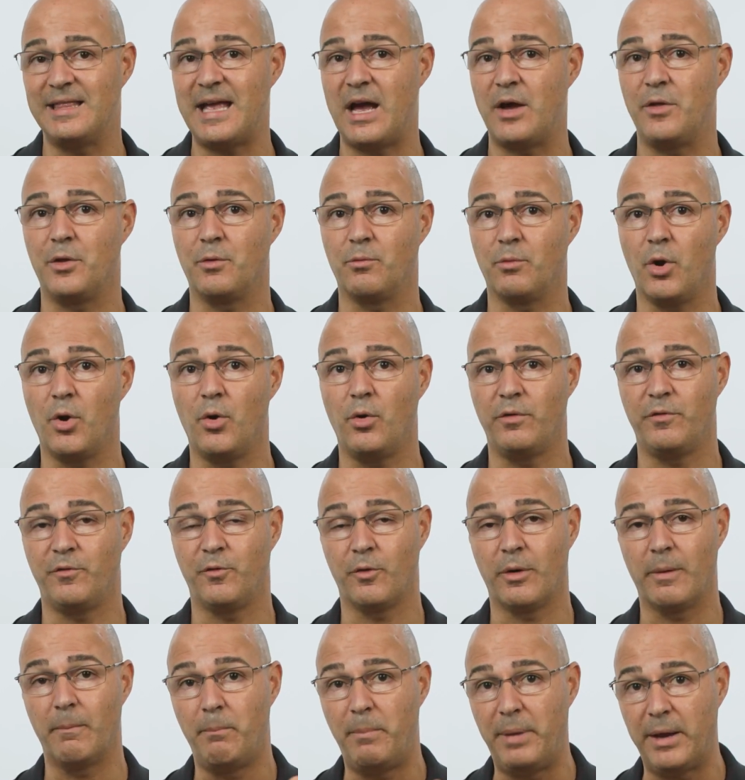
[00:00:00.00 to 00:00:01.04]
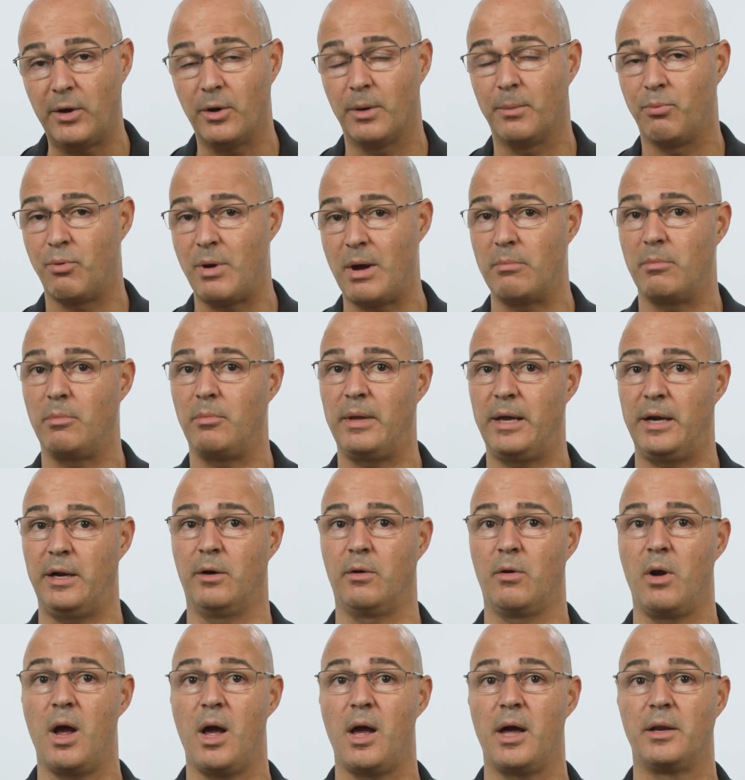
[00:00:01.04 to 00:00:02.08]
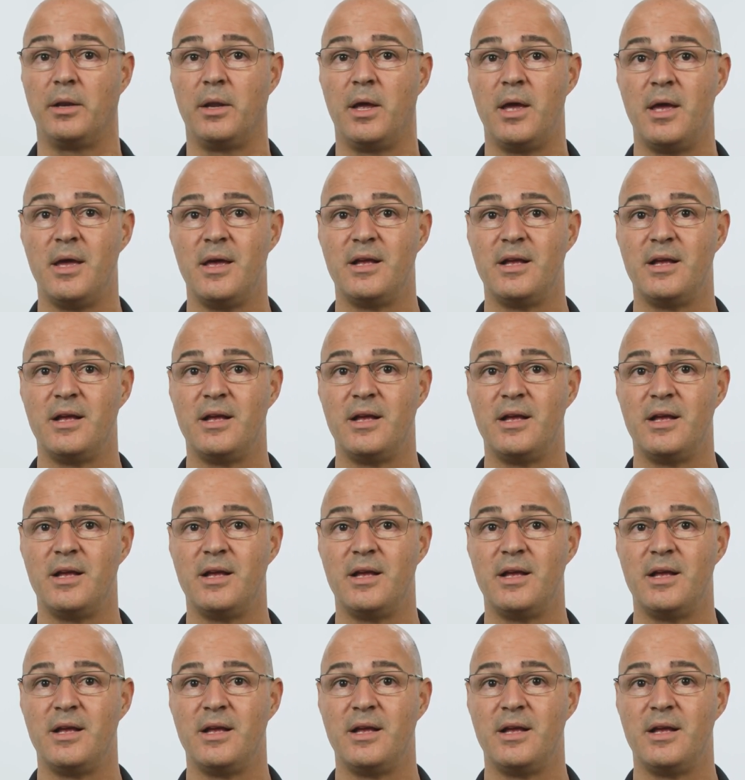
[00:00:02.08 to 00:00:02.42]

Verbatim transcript: down the road for a bigger problem later on,